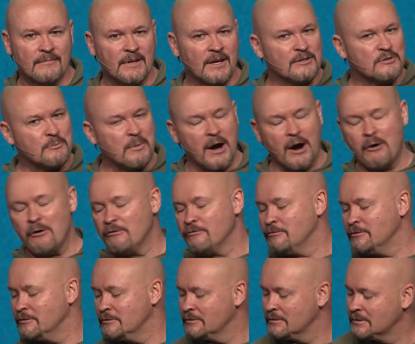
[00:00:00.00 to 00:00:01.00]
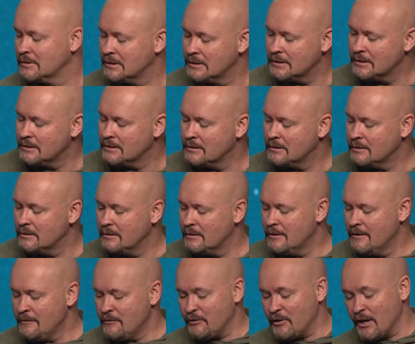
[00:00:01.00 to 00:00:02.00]
That's powerful.
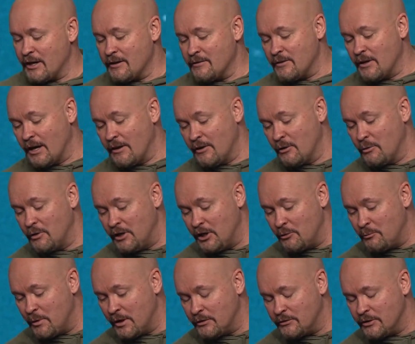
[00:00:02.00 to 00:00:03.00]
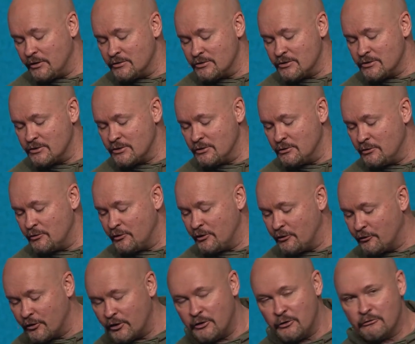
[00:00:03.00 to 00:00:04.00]
Second thing I think we need to pay attention to is that he
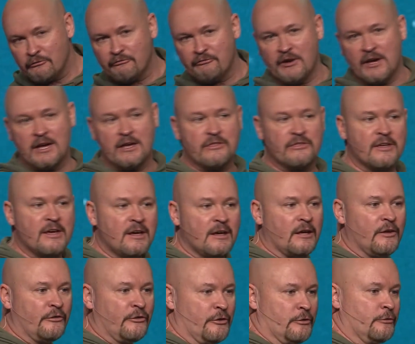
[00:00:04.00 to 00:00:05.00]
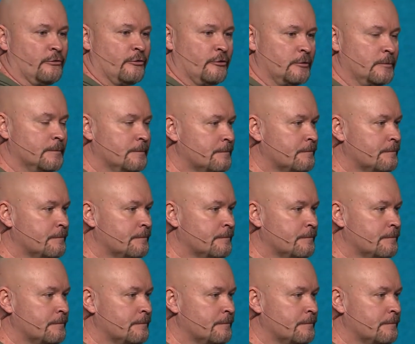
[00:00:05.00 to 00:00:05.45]
said, your faith has healed you.